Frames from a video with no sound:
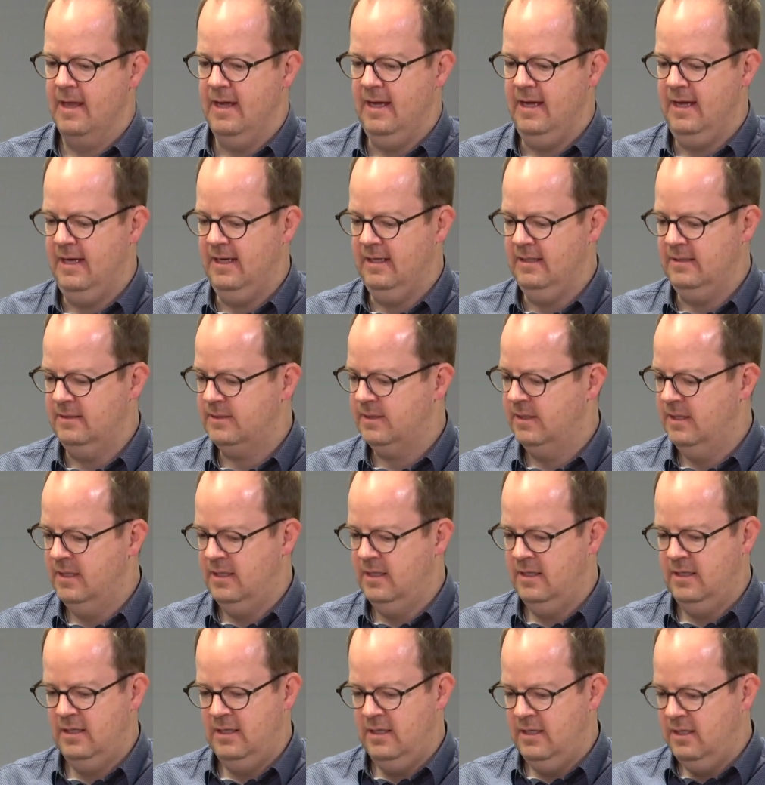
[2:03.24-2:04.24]
And
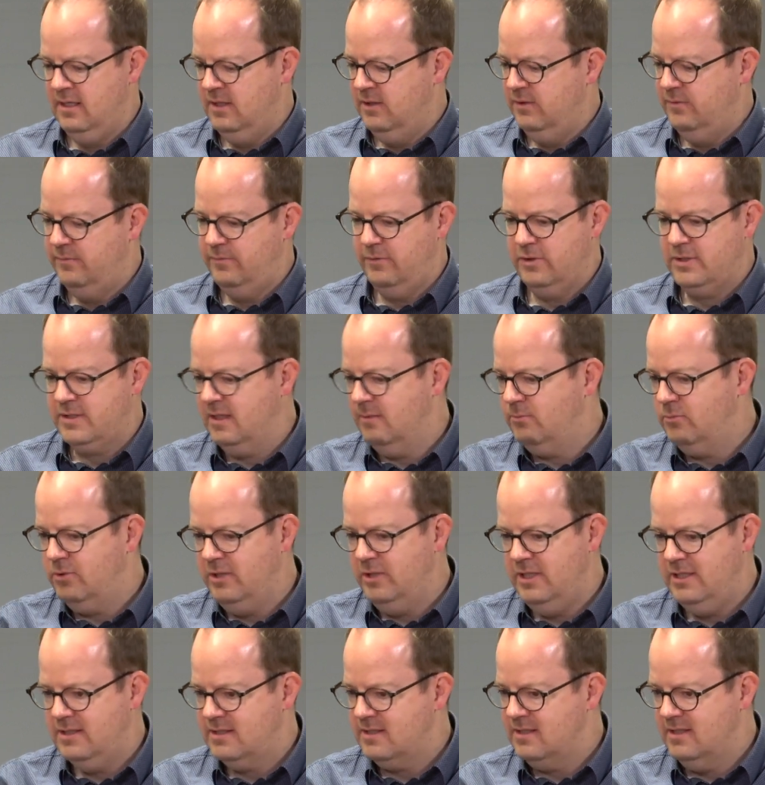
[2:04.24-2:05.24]
for some
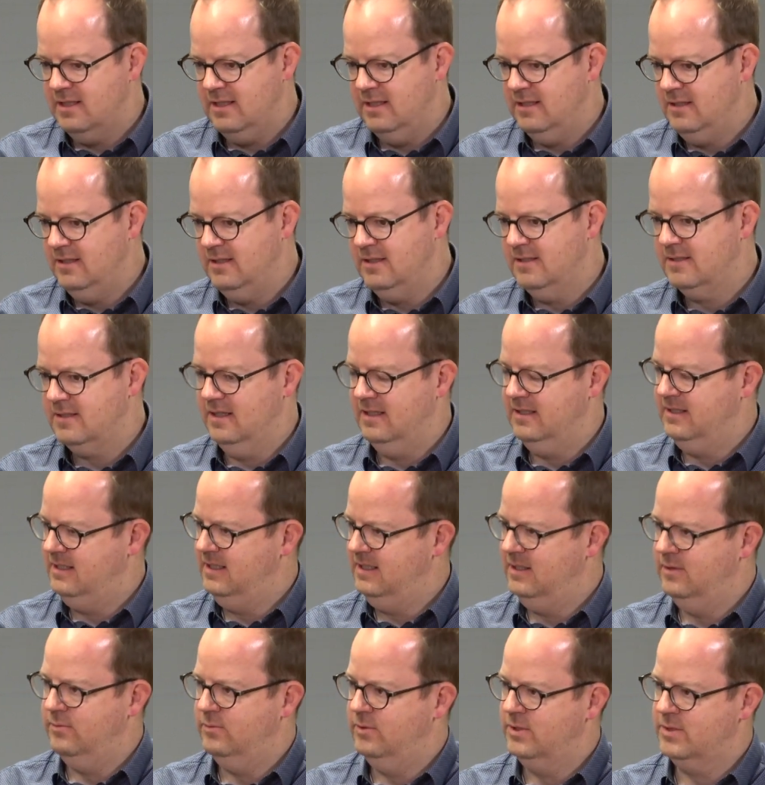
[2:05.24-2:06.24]
reason, then this
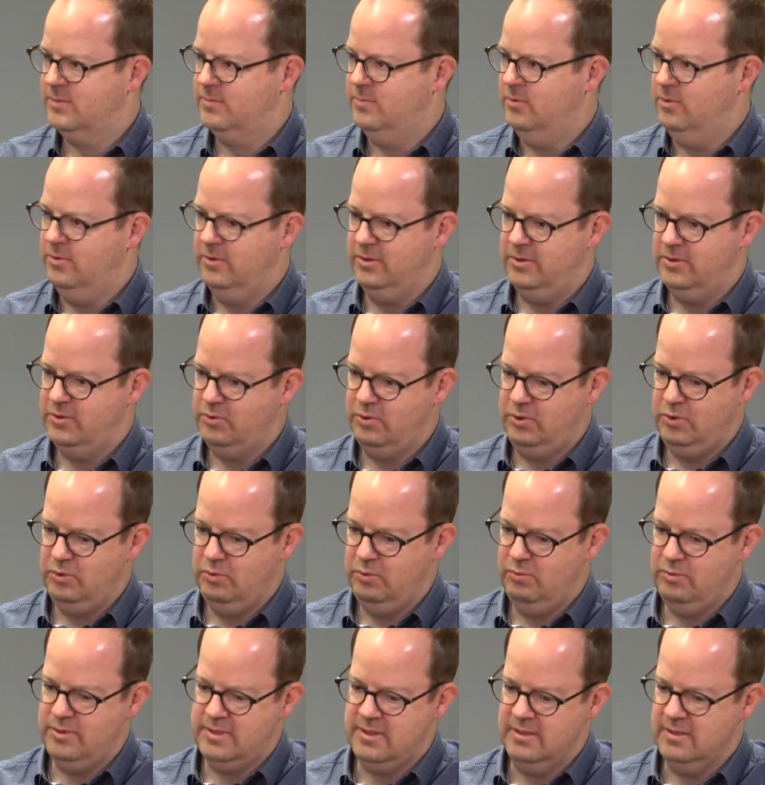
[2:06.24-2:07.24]
idea was born to
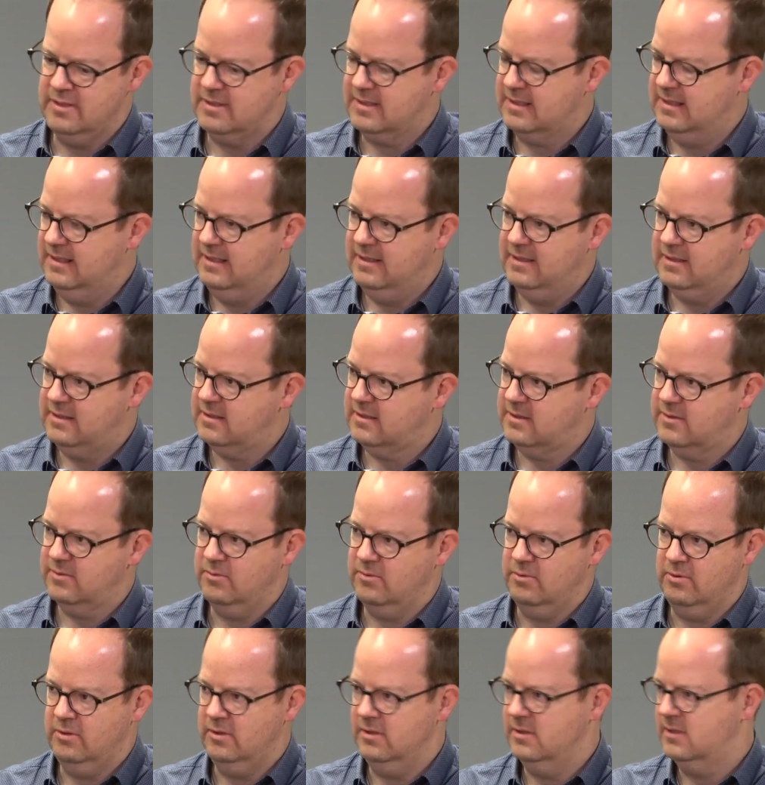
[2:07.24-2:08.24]
use a slit
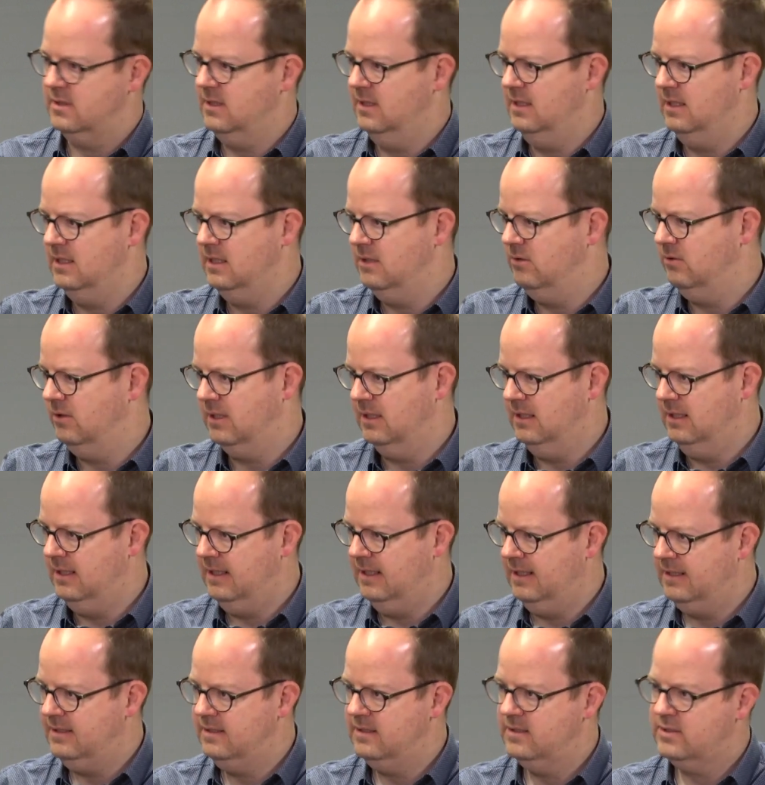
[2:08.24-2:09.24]
or a cylindrical
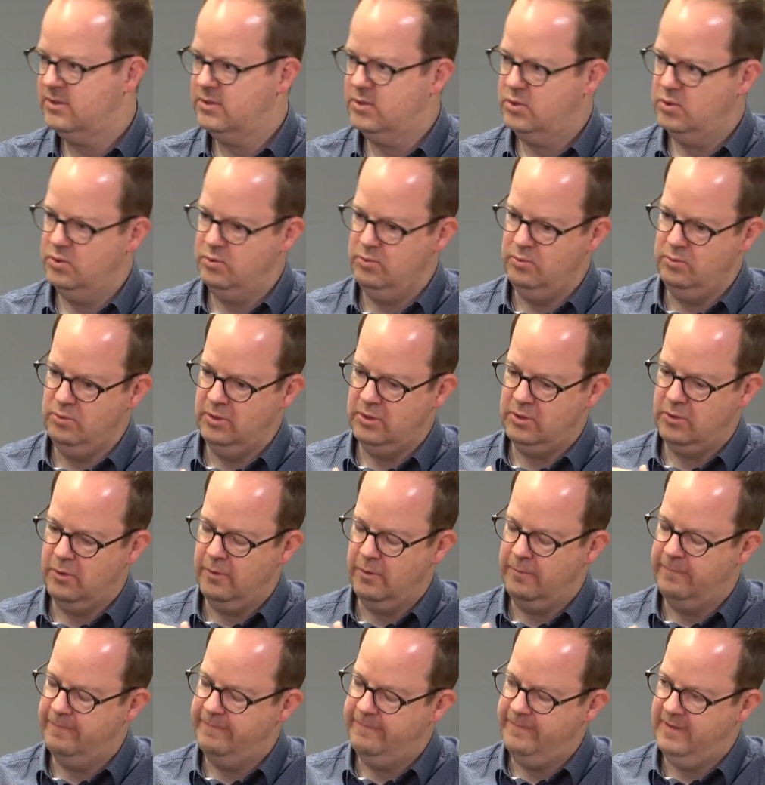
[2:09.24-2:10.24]
lens to
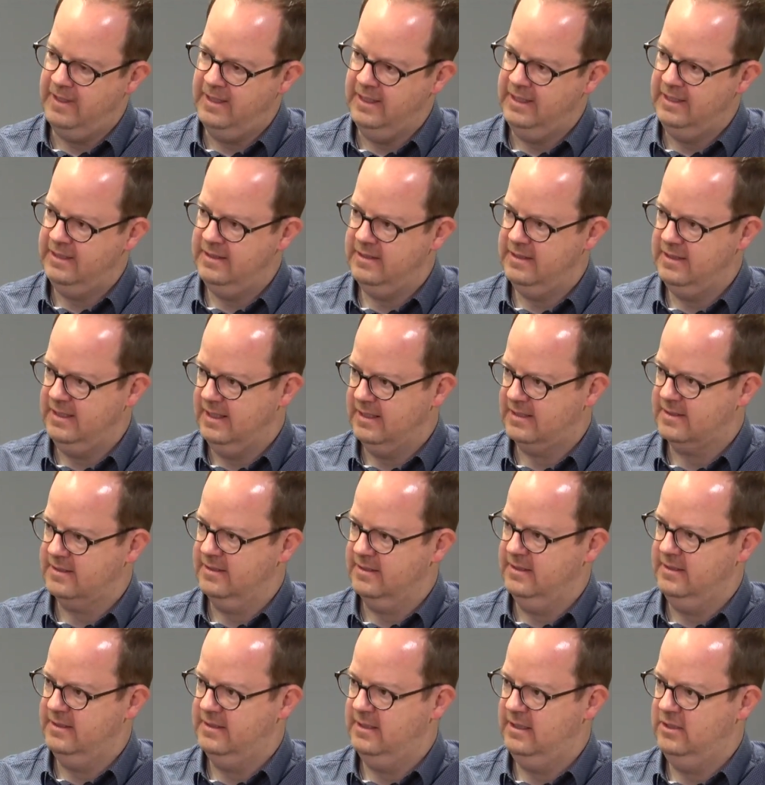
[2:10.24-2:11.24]
confine the
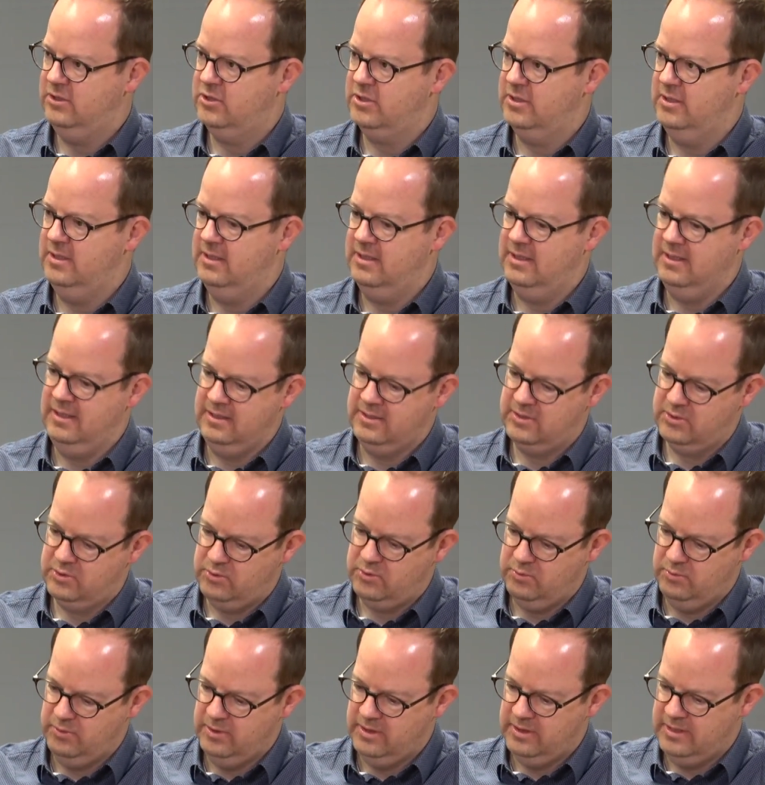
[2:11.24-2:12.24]
excitation light
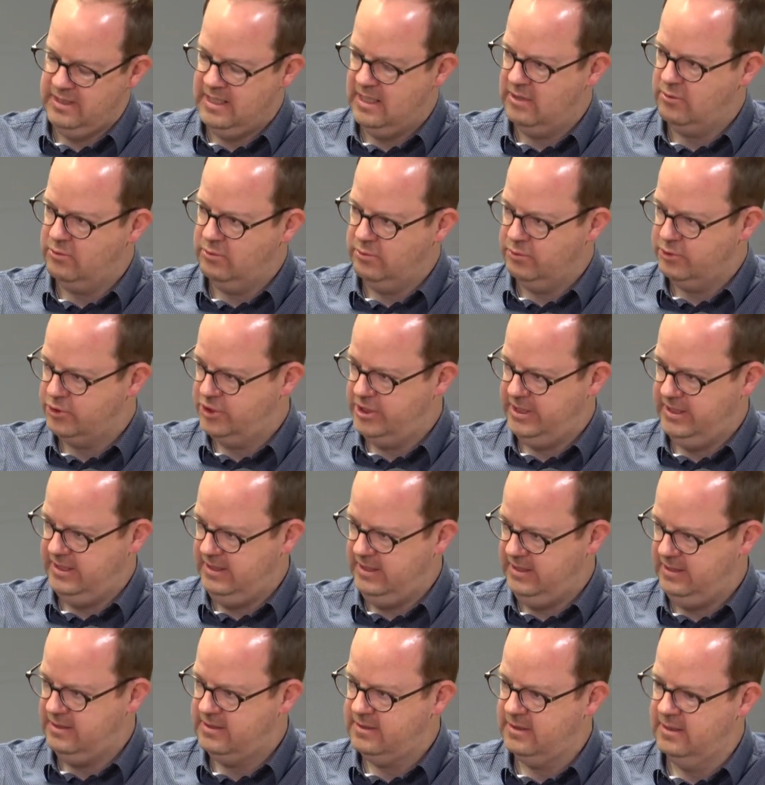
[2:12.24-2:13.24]
to a narrow
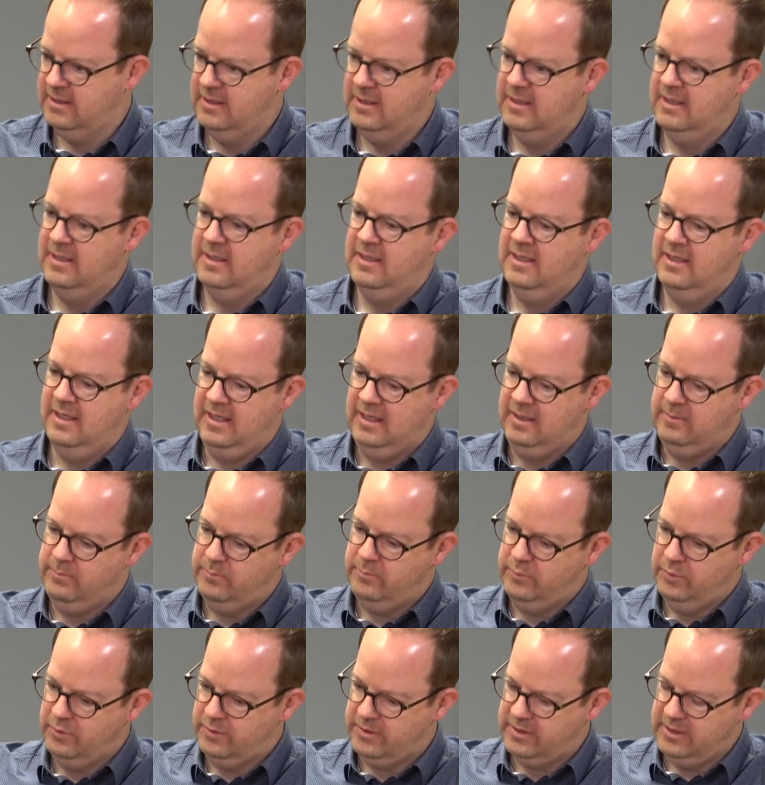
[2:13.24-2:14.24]
sheet and
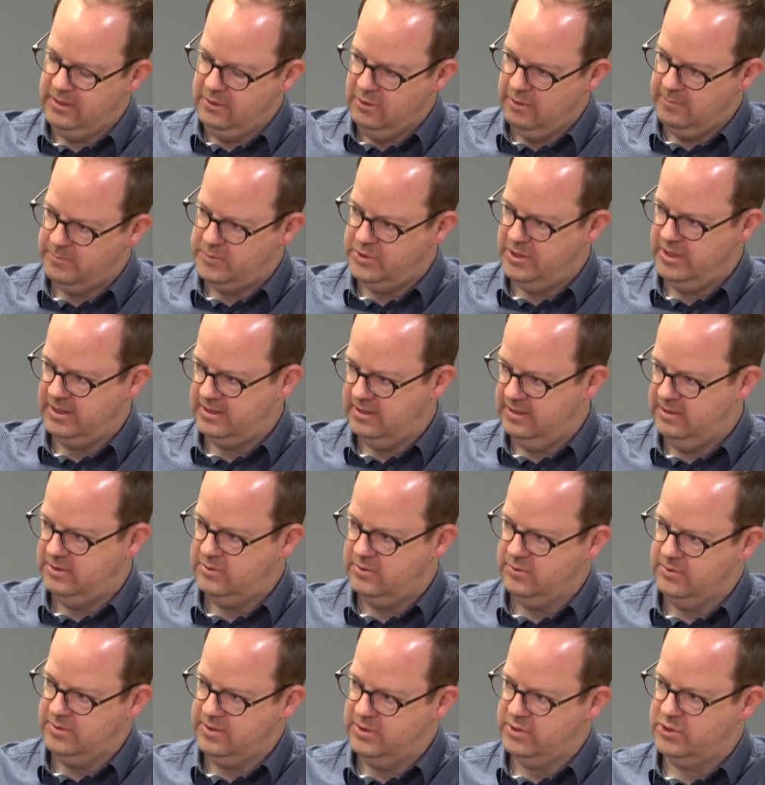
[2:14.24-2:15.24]
put the object
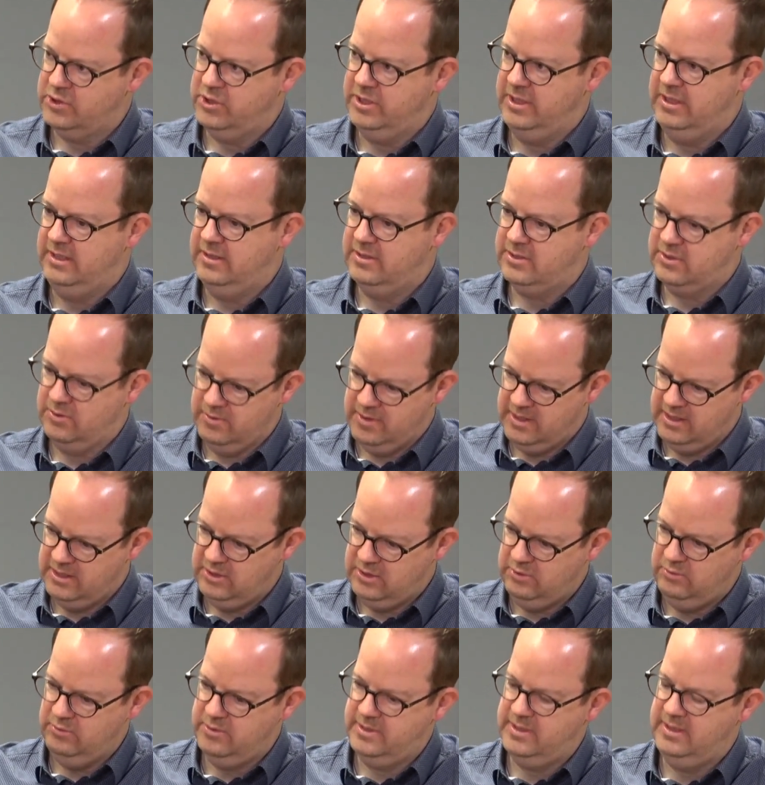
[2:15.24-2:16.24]
into this sheet so that
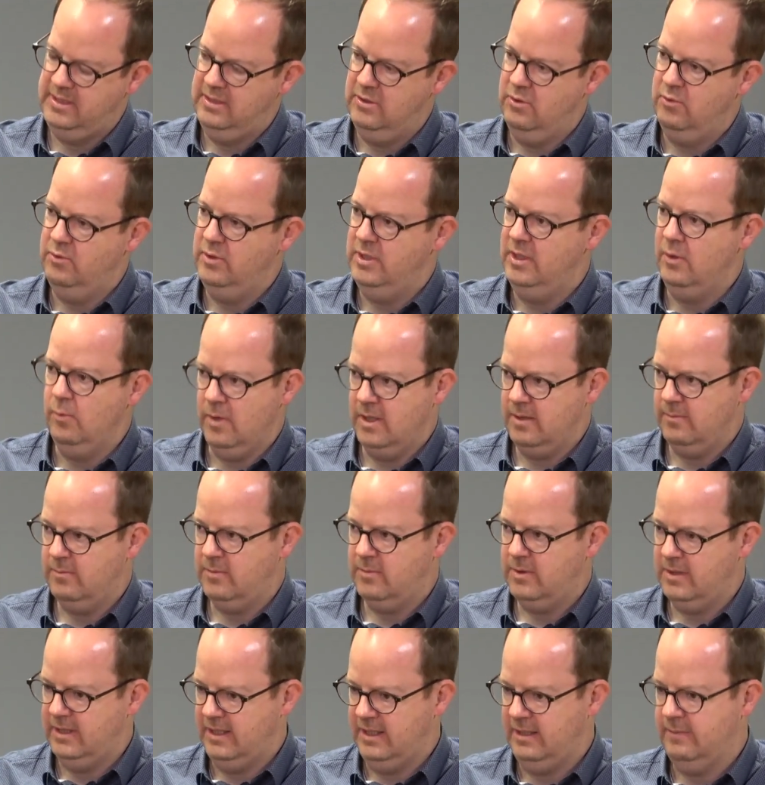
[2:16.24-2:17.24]
you see only one
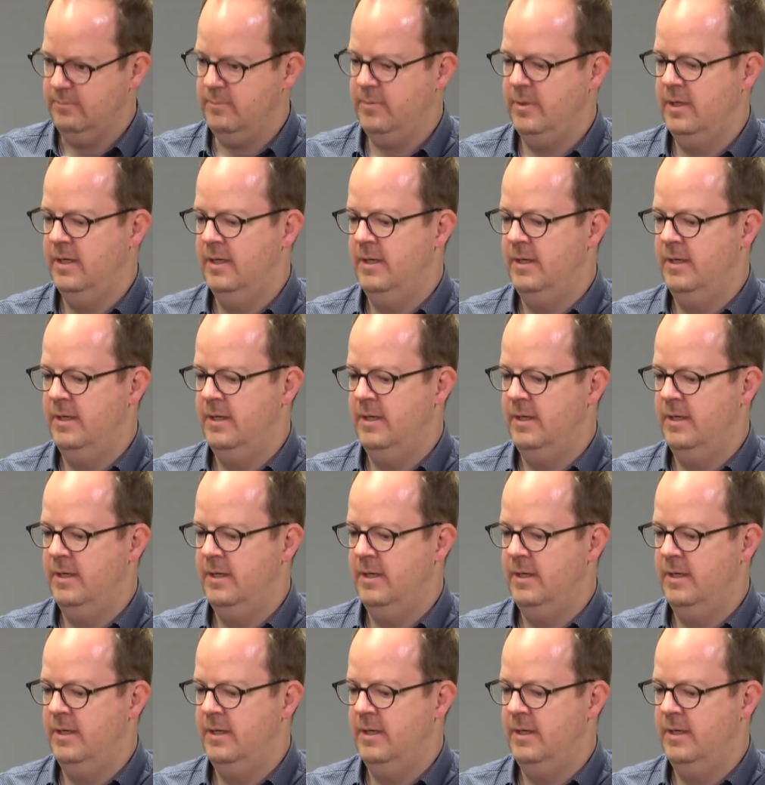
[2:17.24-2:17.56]
plane.